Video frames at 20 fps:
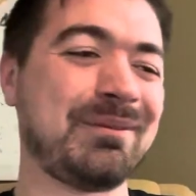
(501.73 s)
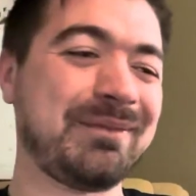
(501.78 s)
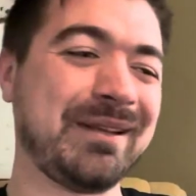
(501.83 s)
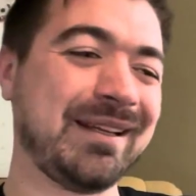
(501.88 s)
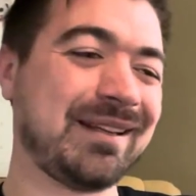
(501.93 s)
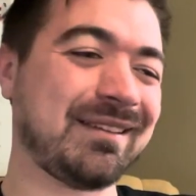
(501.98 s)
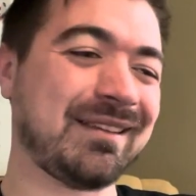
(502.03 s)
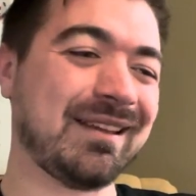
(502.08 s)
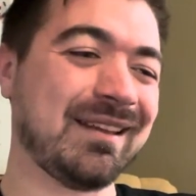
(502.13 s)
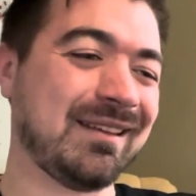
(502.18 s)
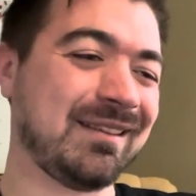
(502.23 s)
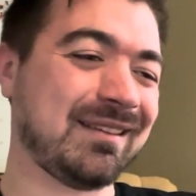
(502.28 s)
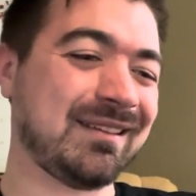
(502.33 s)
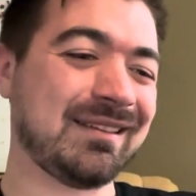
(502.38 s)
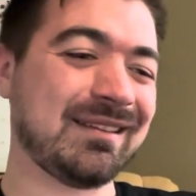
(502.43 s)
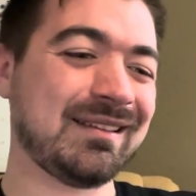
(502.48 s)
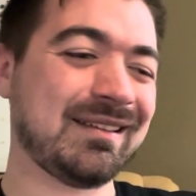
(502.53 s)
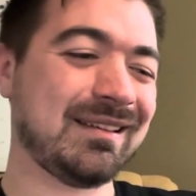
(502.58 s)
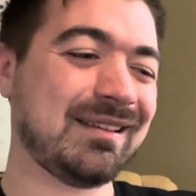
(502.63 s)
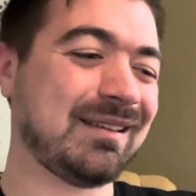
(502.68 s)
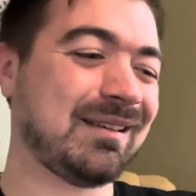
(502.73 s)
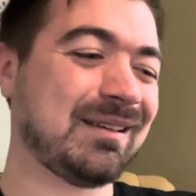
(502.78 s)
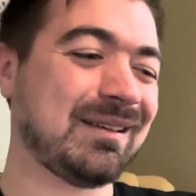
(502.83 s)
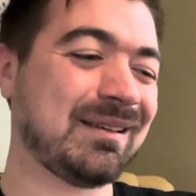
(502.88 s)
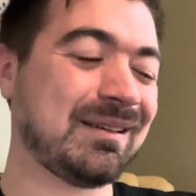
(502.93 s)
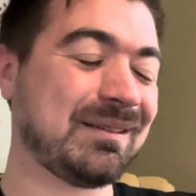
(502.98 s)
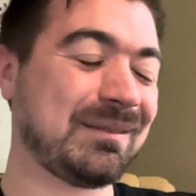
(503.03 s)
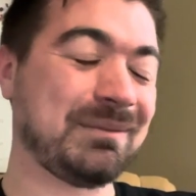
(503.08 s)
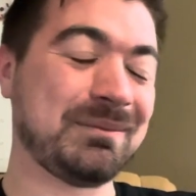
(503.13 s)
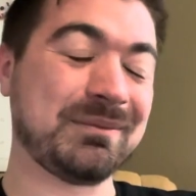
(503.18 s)
makes this
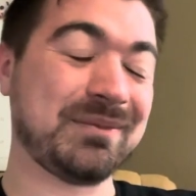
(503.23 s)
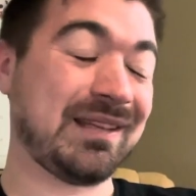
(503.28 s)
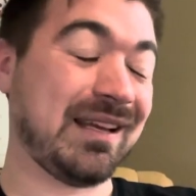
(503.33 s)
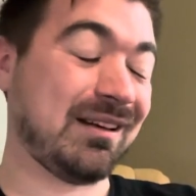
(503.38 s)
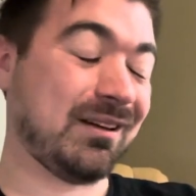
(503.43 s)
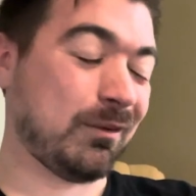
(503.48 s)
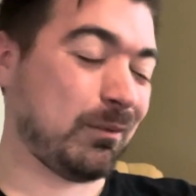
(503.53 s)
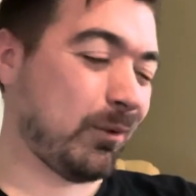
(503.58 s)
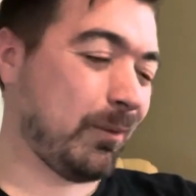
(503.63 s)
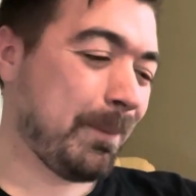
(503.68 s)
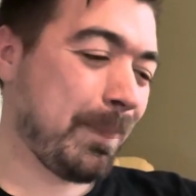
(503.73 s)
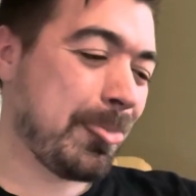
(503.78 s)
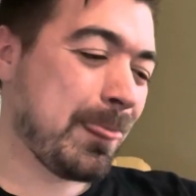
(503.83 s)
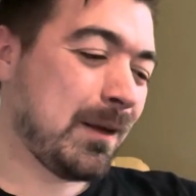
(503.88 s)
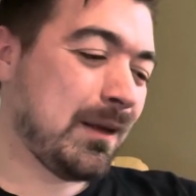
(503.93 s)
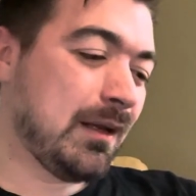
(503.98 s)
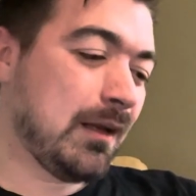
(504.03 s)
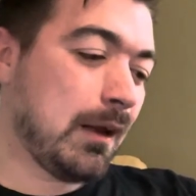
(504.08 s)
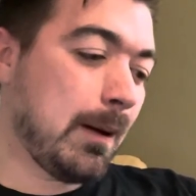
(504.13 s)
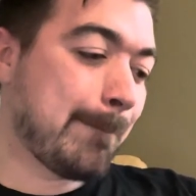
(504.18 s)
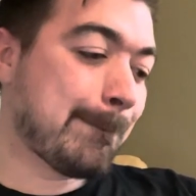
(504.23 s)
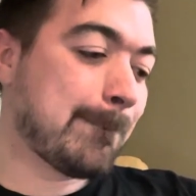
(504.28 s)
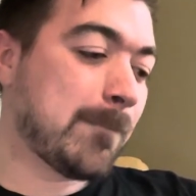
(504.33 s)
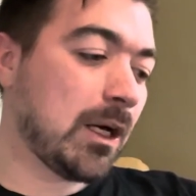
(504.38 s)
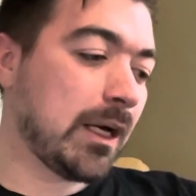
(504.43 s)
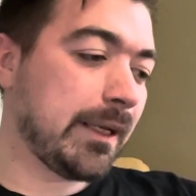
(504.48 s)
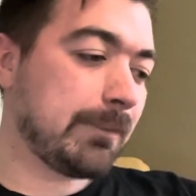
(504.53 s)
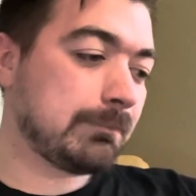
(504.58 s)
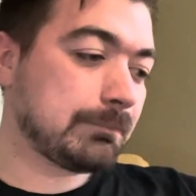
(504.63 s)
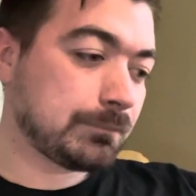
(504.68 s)
terrible.
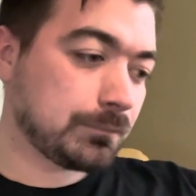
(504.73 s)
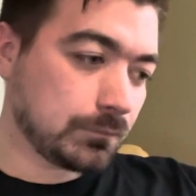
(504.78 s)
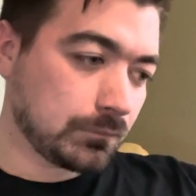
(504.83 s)
But